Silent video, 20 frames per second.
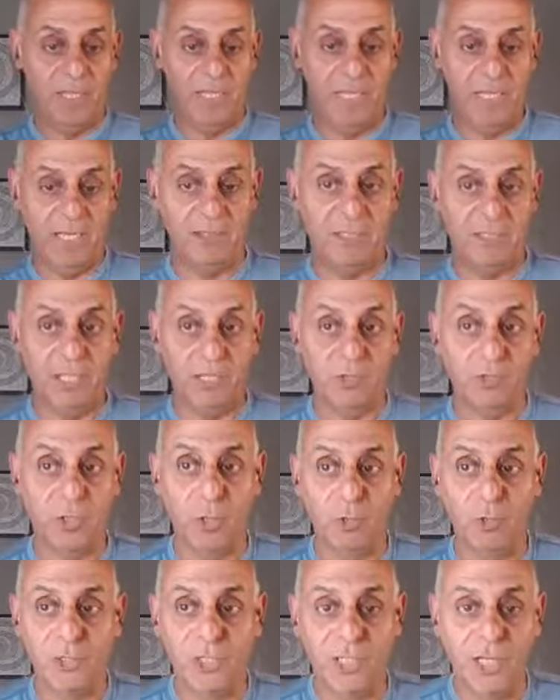the Sales
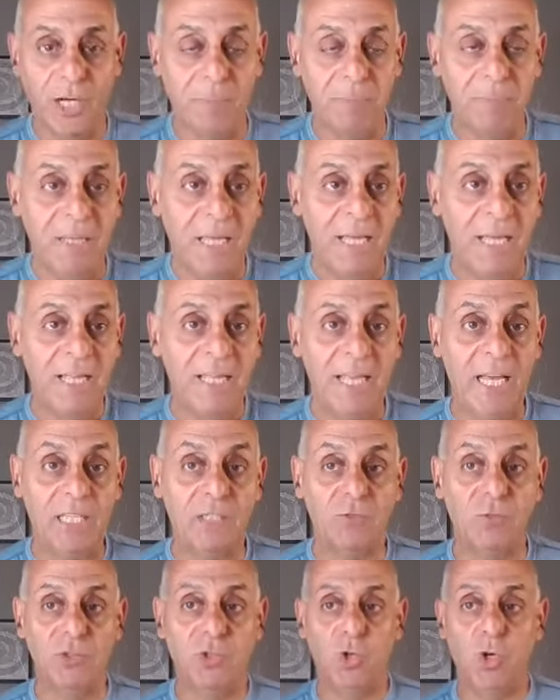Coaching Hub. Thanks
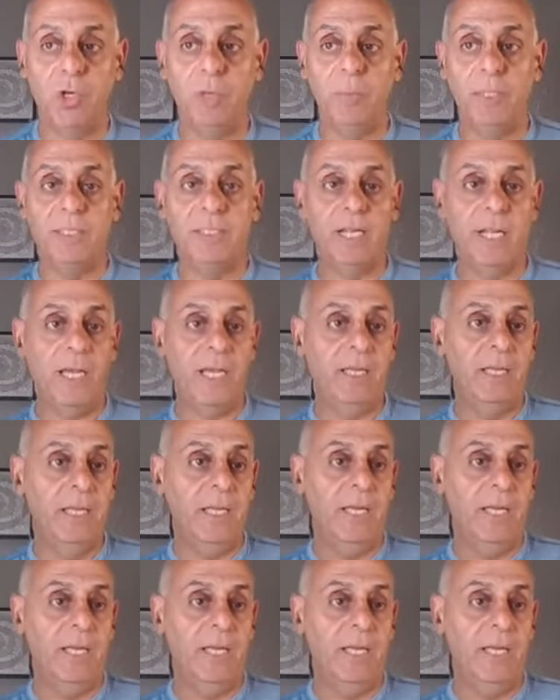for joining me today.